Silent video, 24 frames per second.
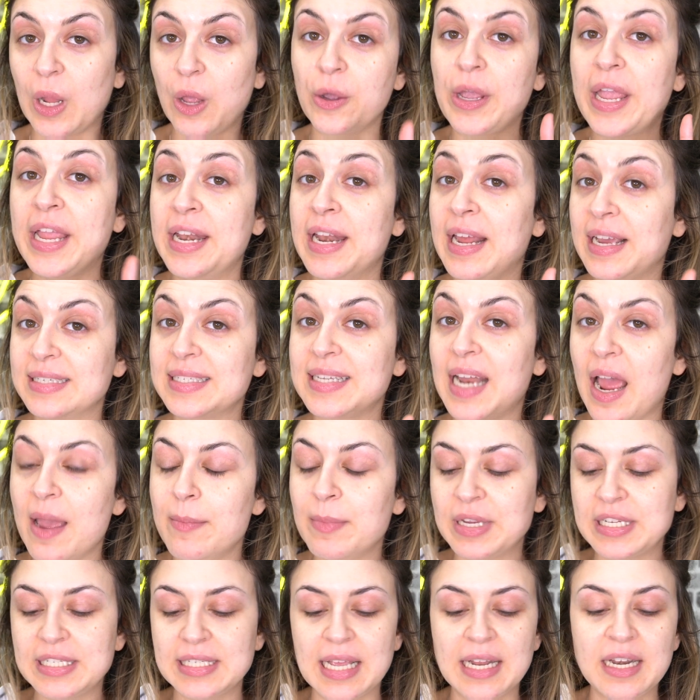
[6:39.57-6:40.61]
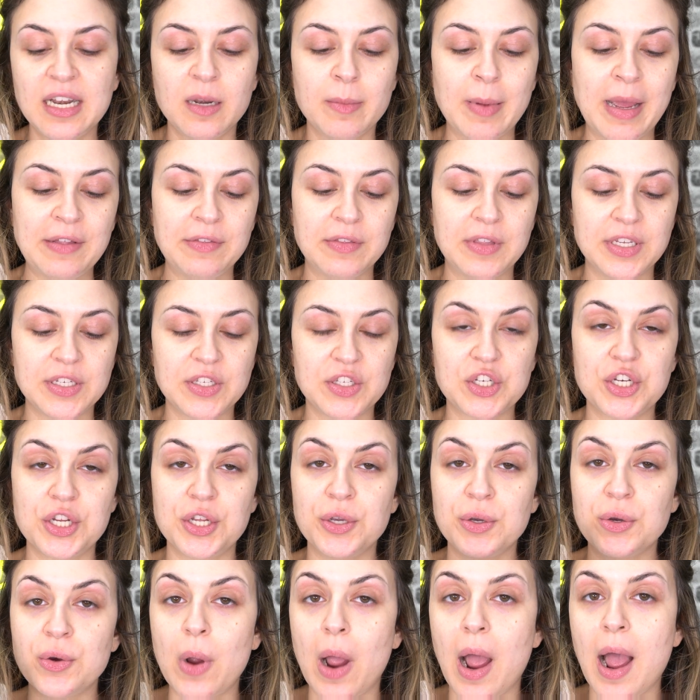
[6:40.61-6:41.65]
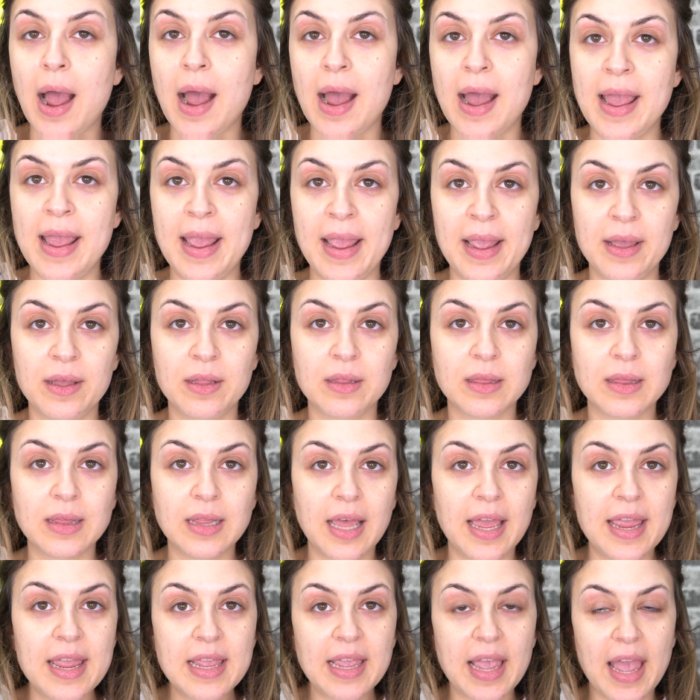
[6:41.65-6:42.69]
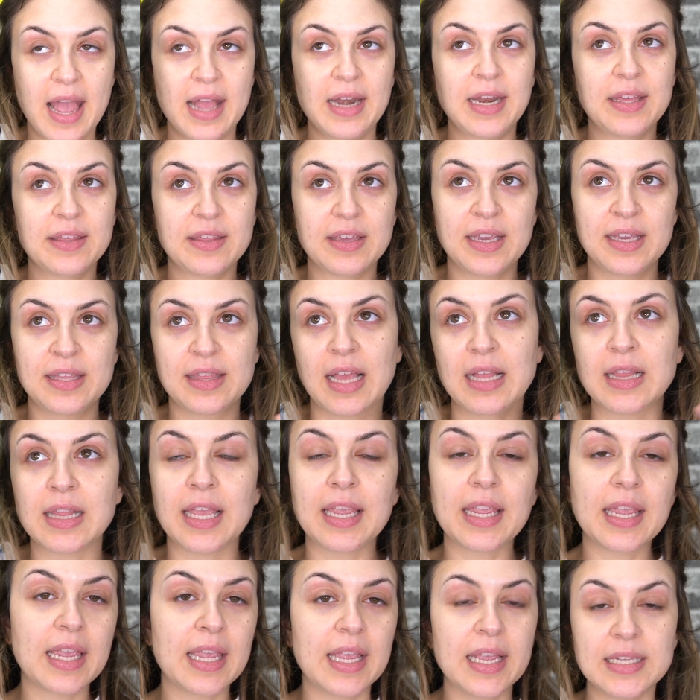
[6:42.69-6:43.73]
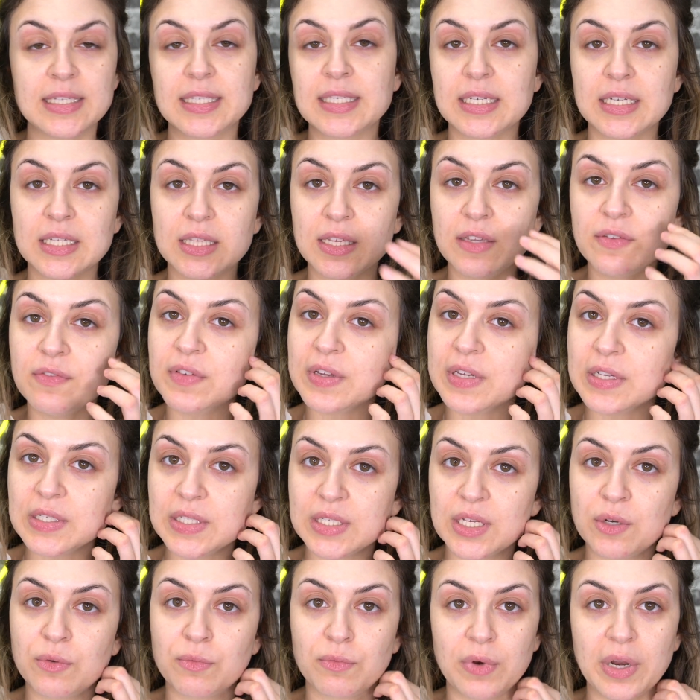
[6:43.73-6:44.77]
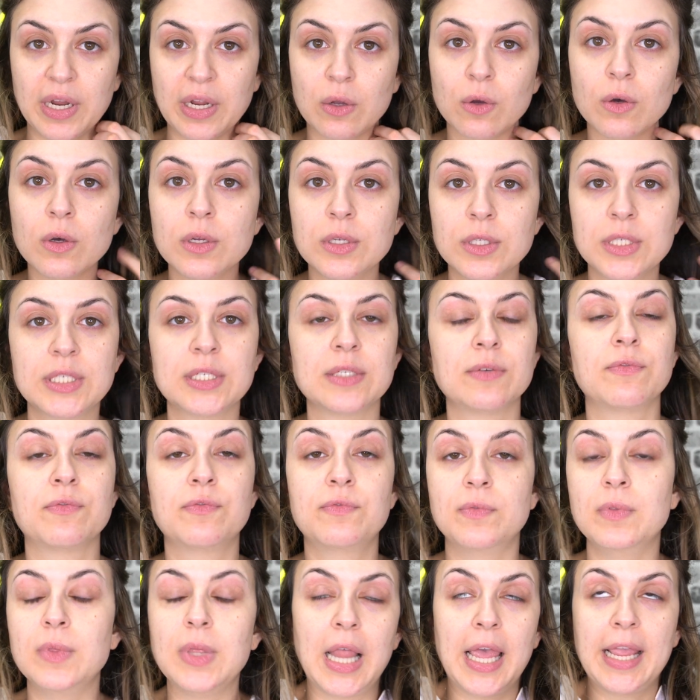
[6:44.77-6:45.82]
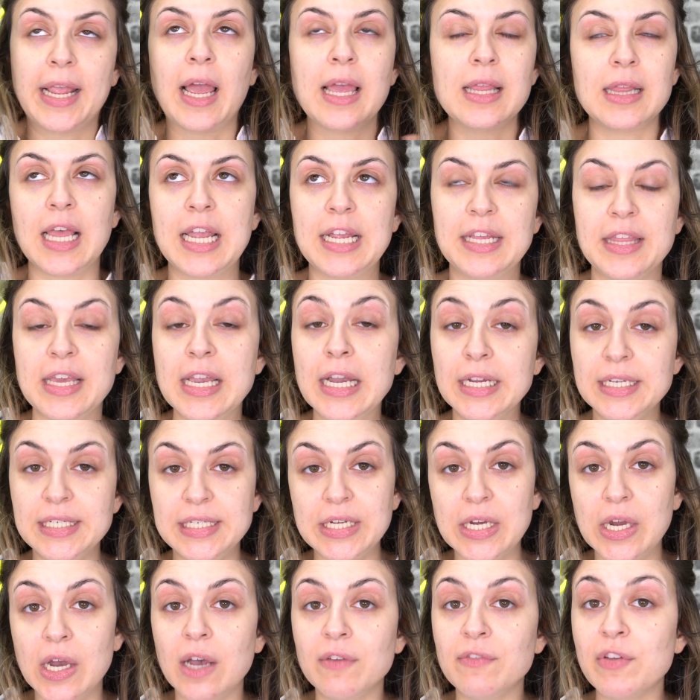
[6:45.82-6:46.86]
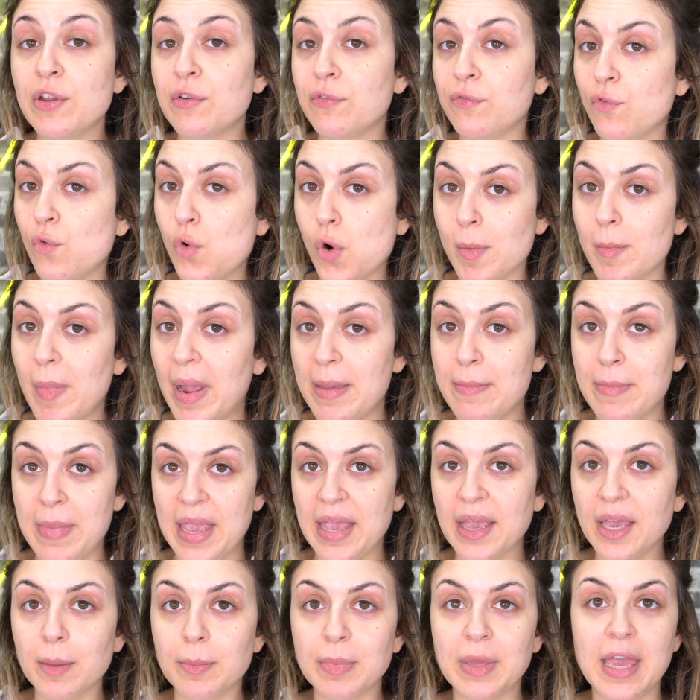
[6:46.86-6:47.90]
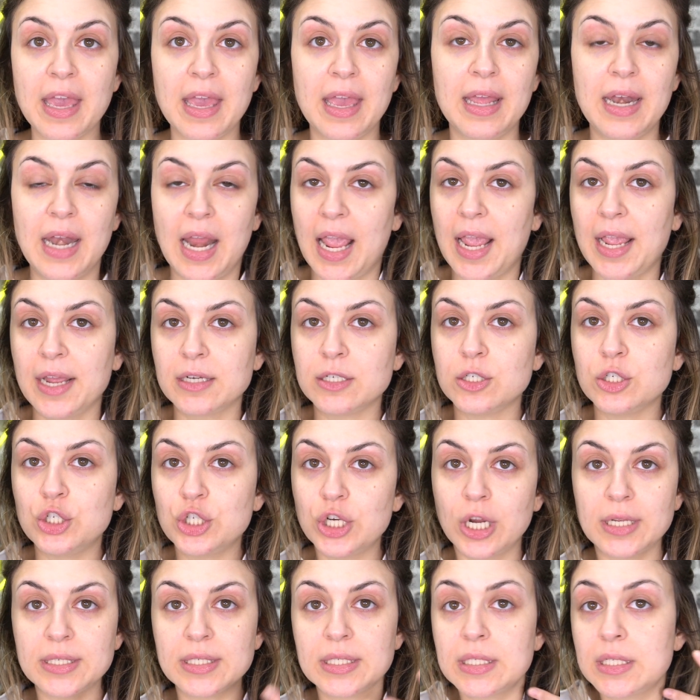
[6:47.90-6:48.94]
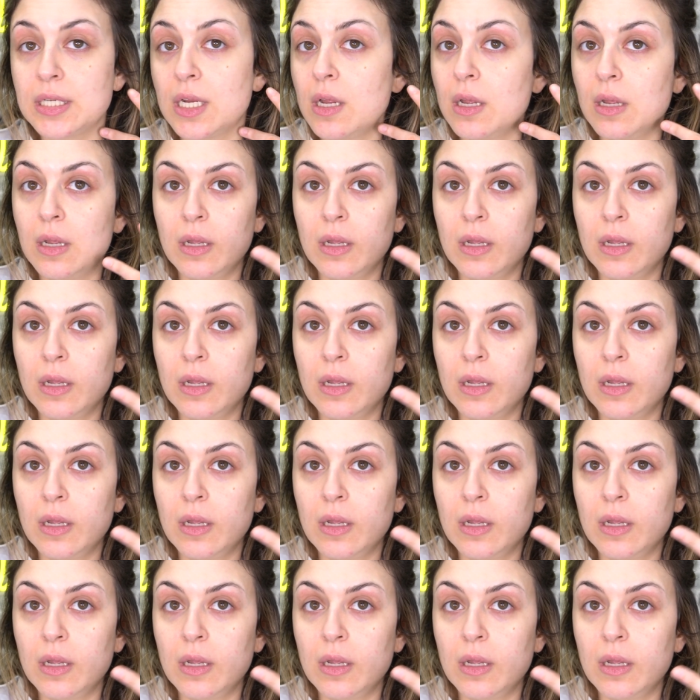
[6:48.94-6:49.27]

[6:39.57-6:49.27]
Okay, next, I'm excited about this too. I like anything that like instantly fills in wrinkles. Like I like the idea of it for my makeup kit and just